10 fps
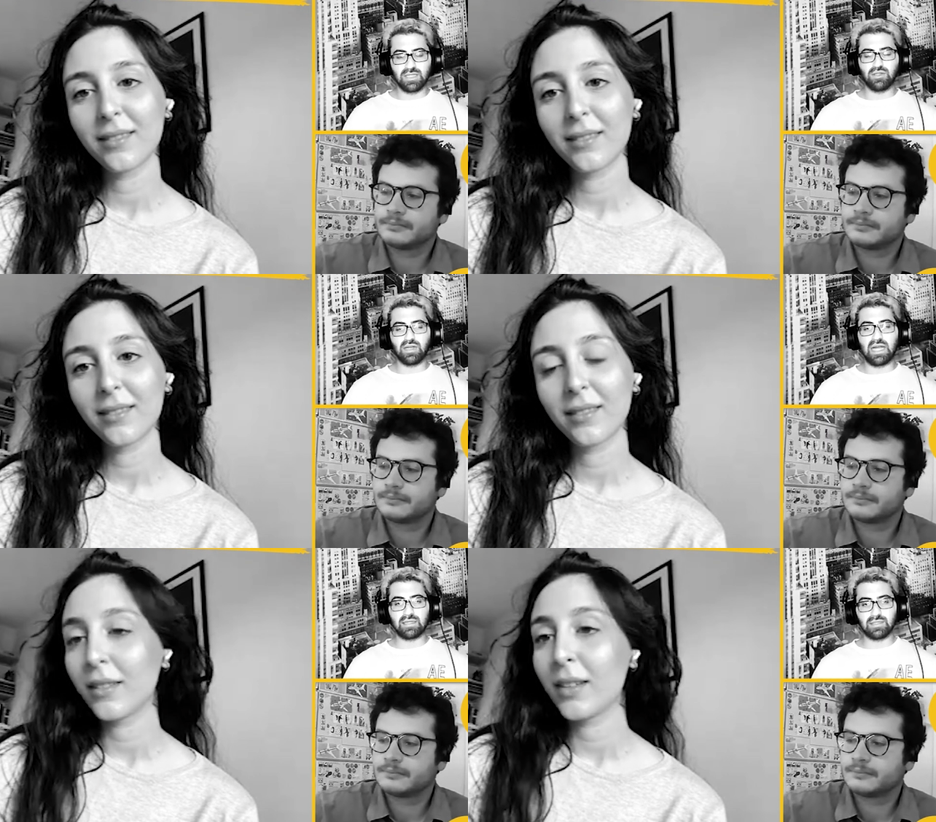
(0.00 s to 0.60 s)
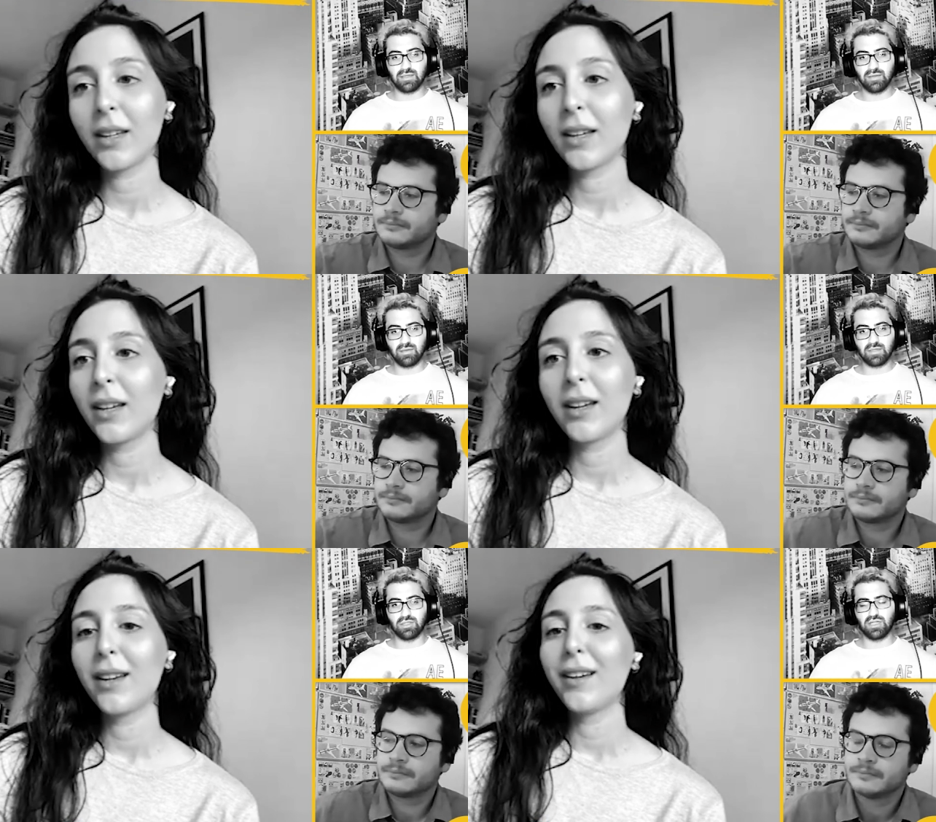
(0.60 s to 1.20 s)
Speaker 1: as you're acting
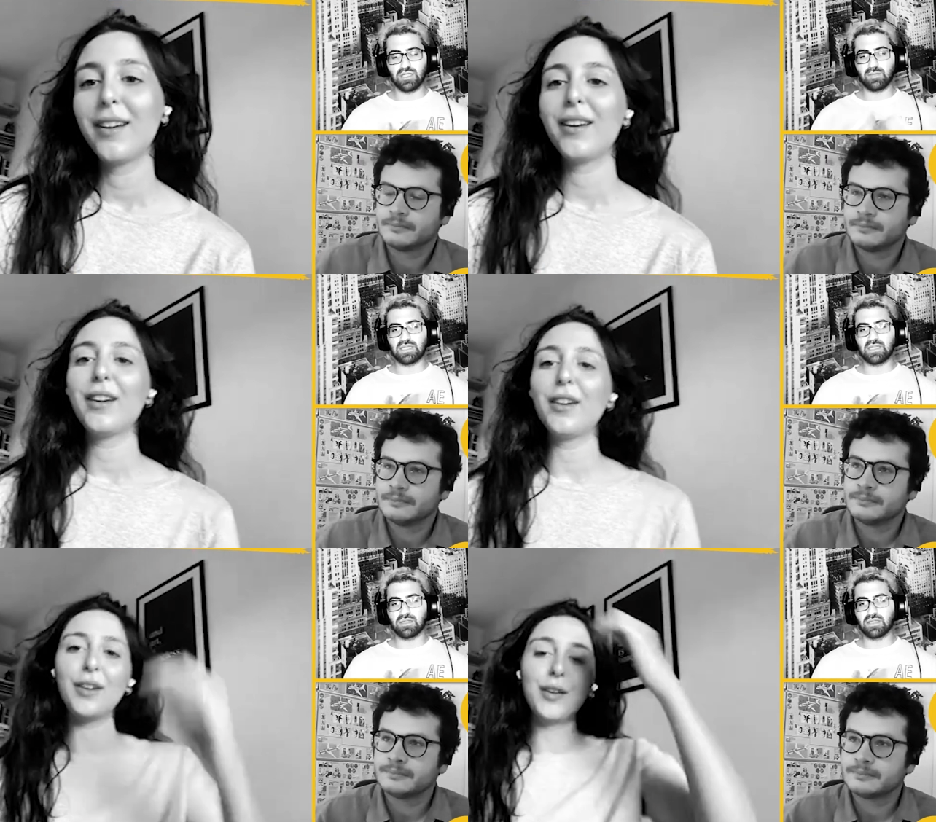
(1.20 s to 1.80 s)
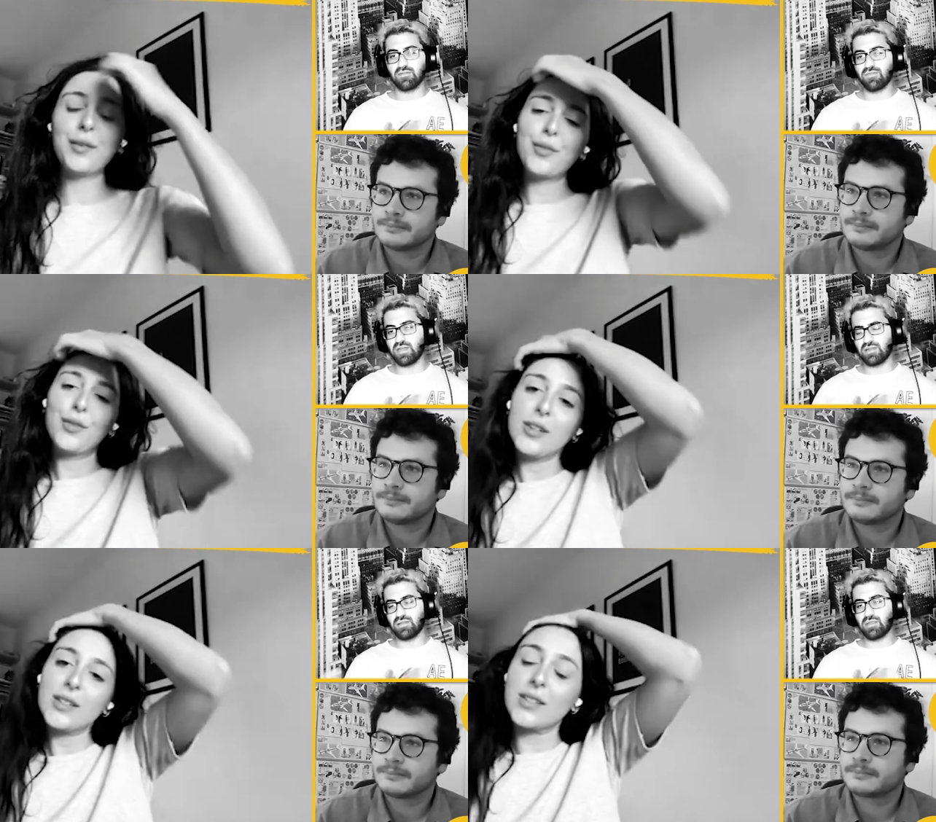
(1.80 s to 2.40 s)
because you're expressing yourself
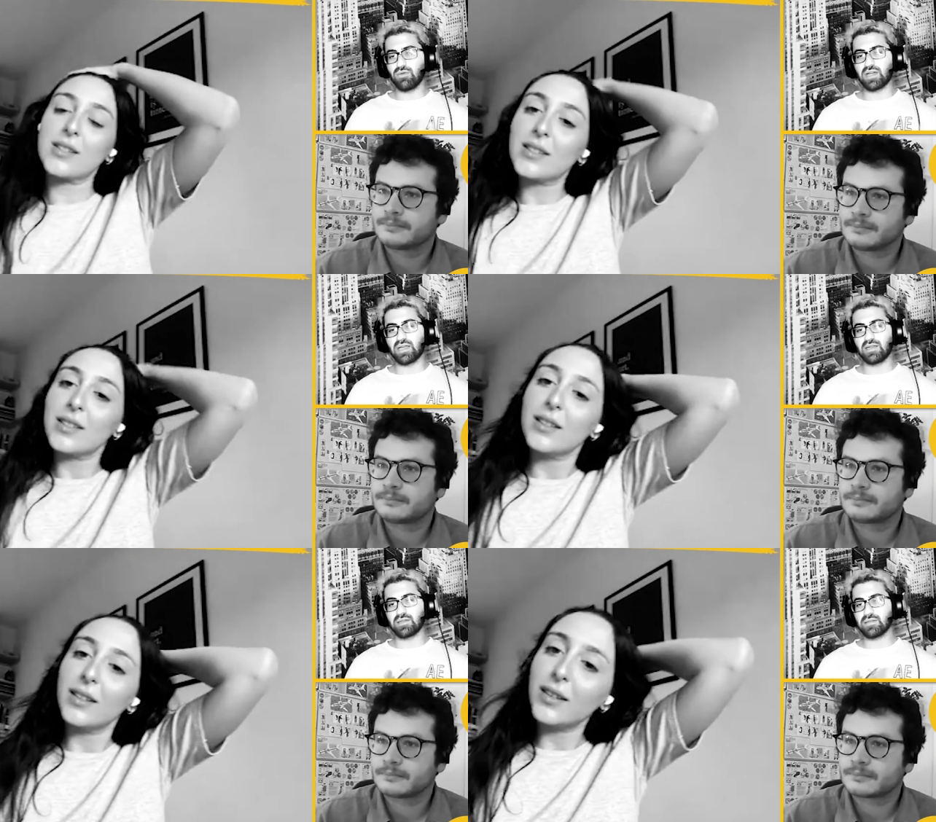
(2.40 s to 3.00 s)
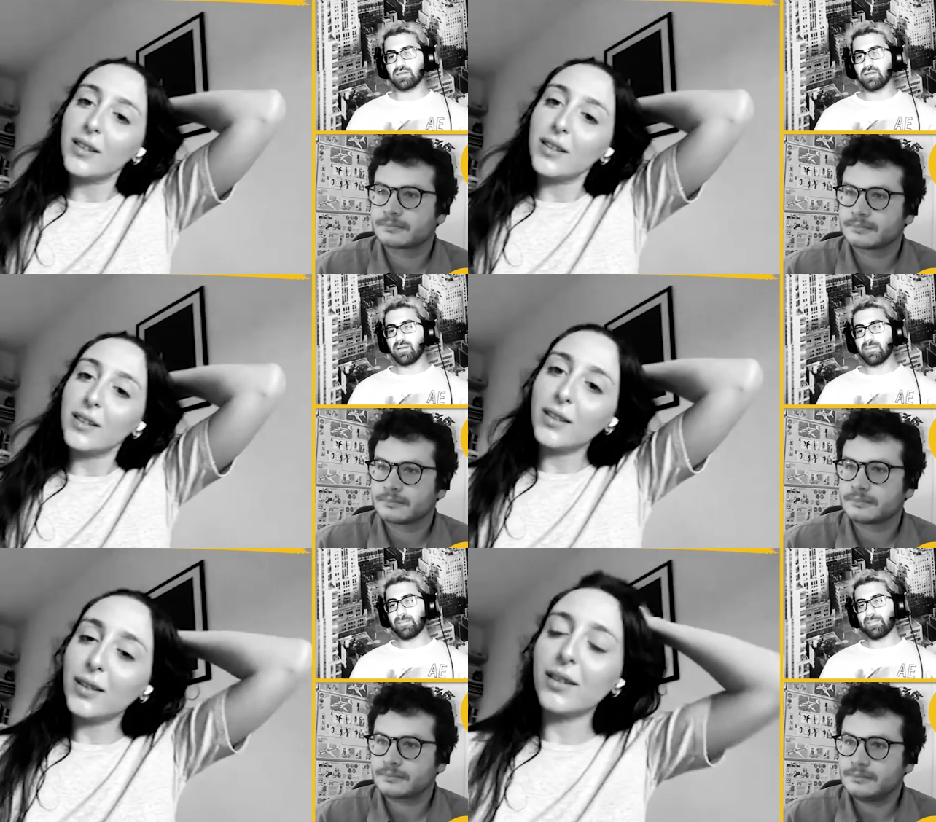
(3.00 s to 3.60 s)
a, through a character
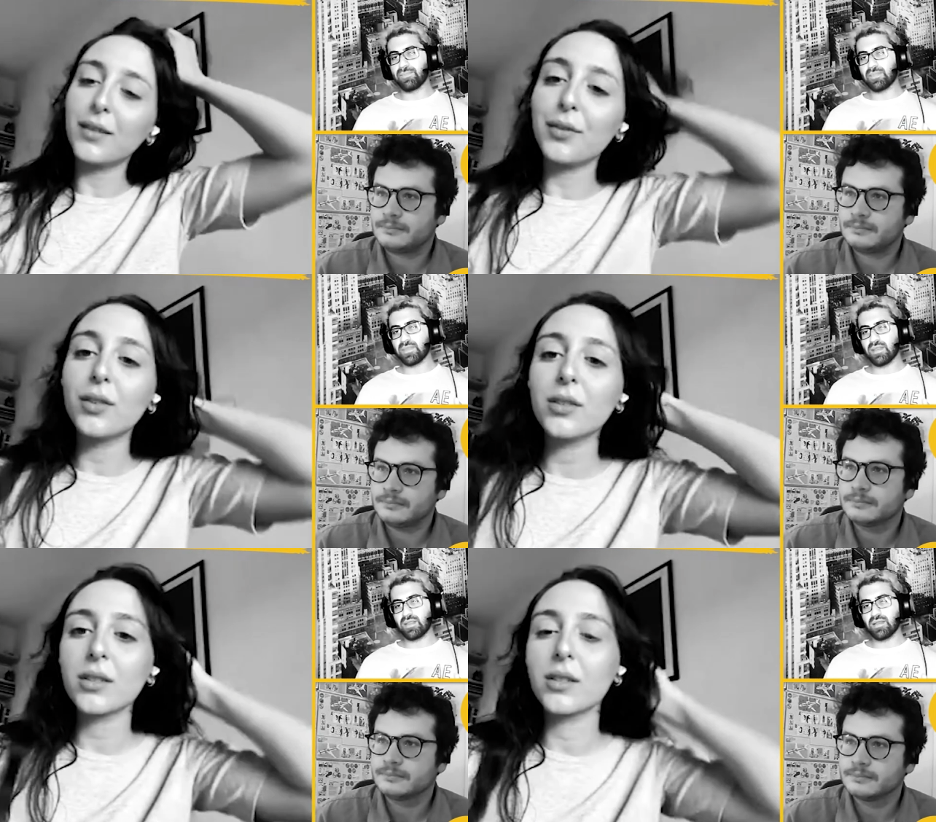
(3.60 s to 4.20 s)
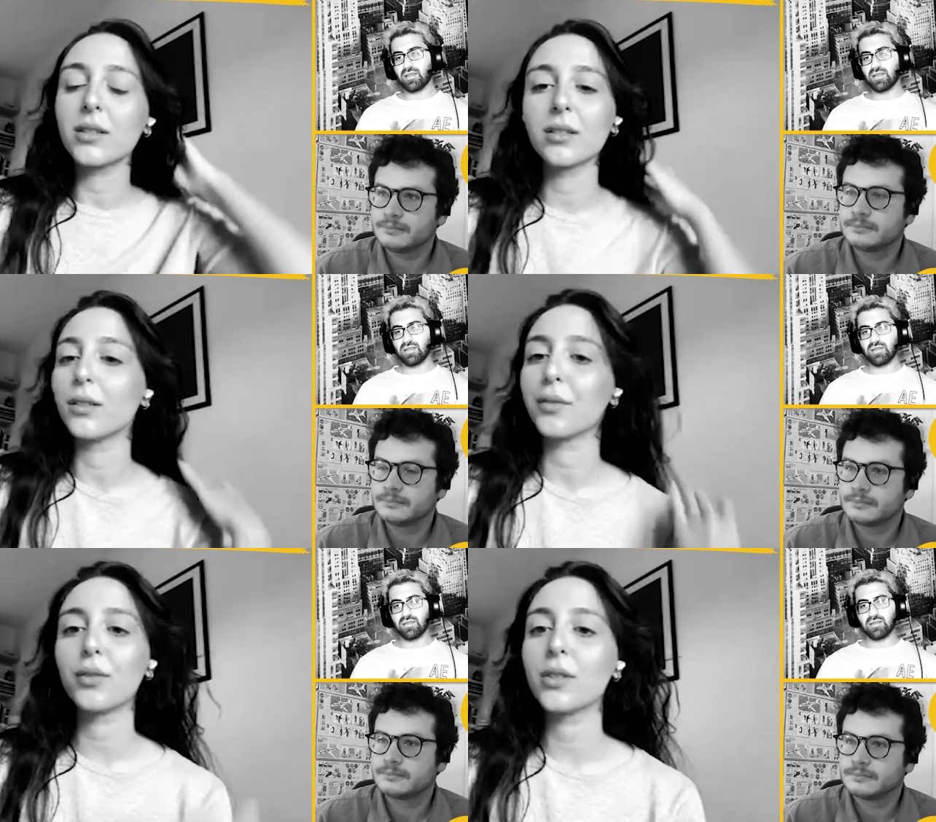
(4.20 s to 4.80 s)
Speaker 2: of course
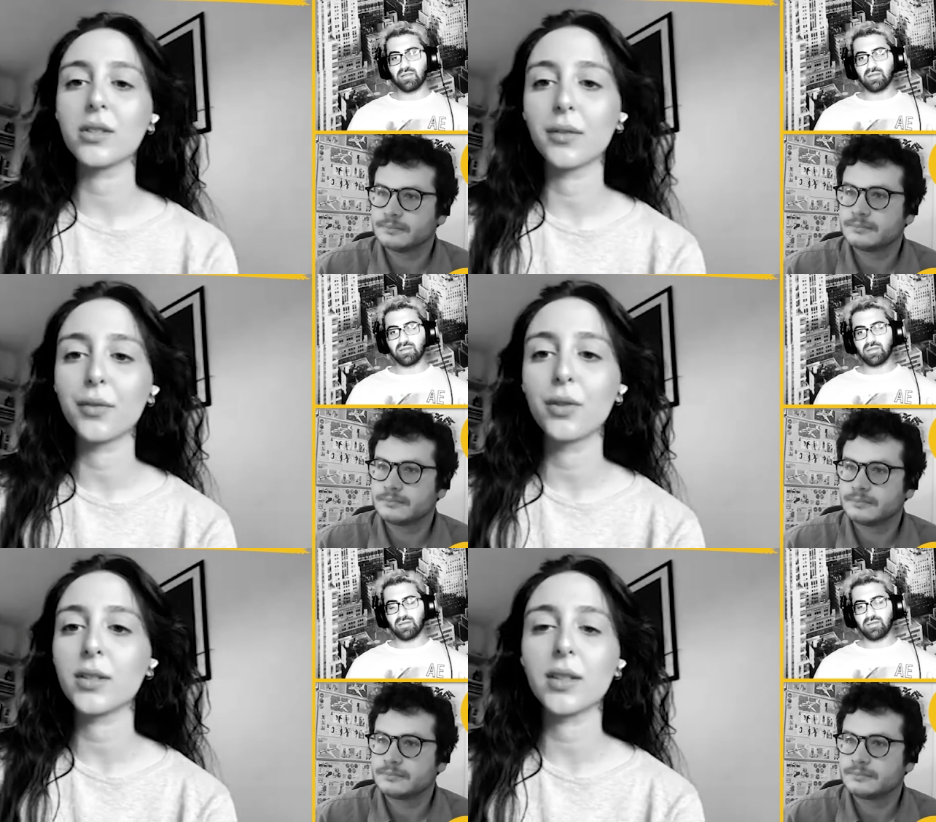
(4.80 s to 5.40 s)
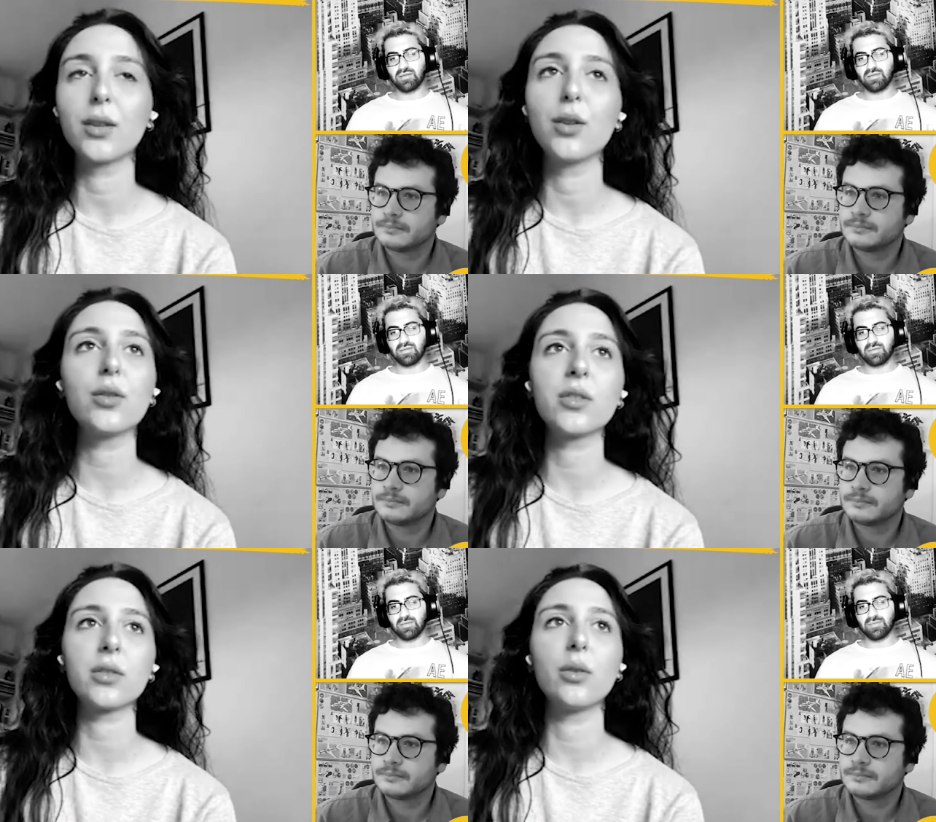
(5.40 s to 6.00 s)
of course of course it
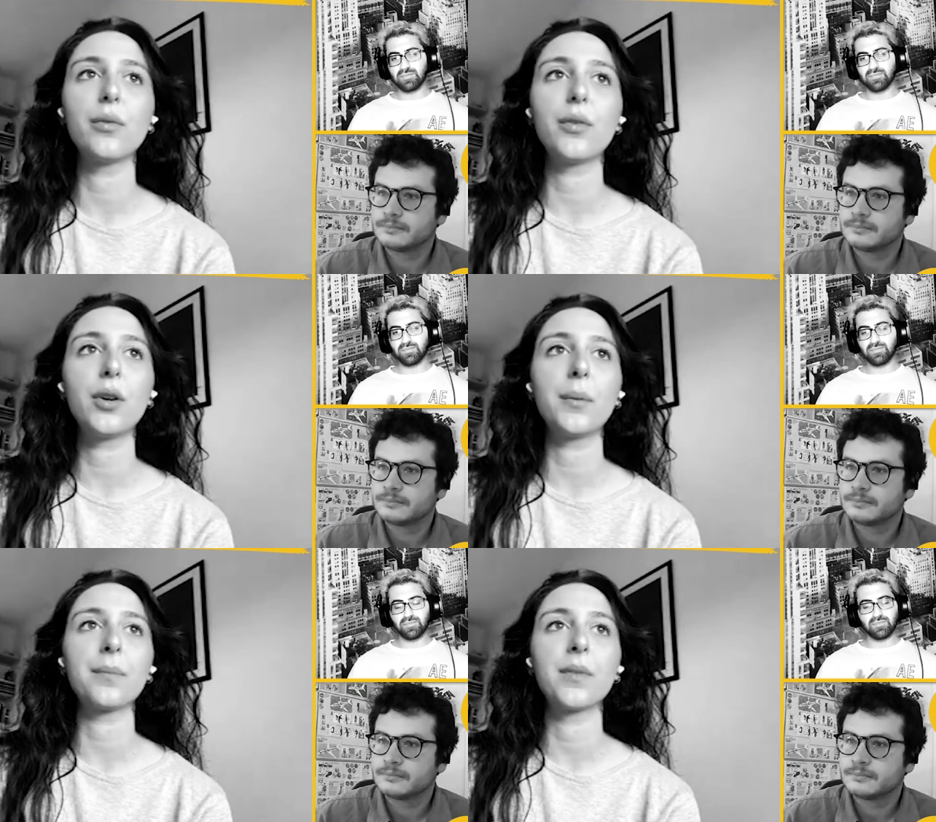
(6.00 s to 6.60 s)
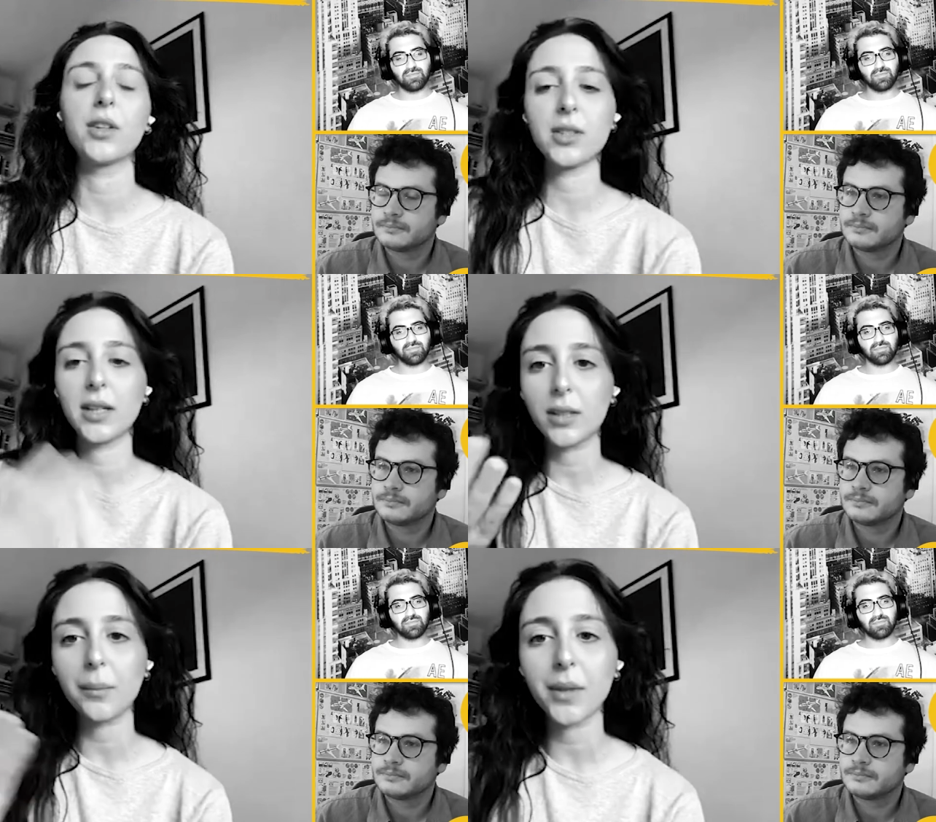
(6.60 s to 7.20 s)
goes over there's
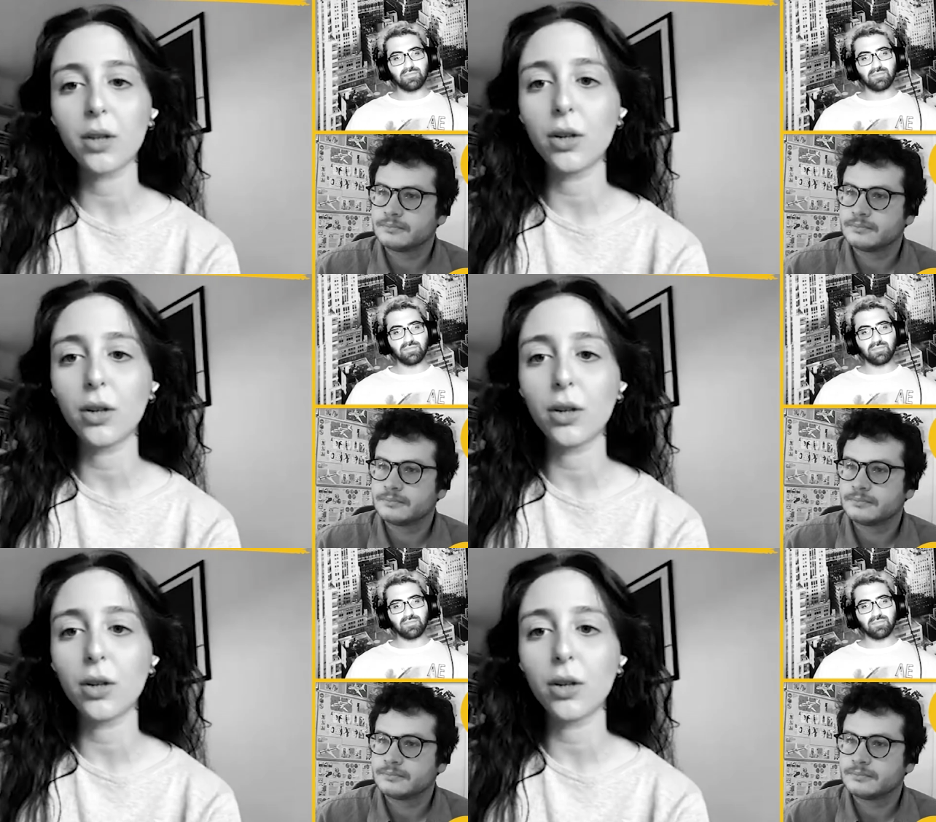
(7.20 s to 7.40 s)
like something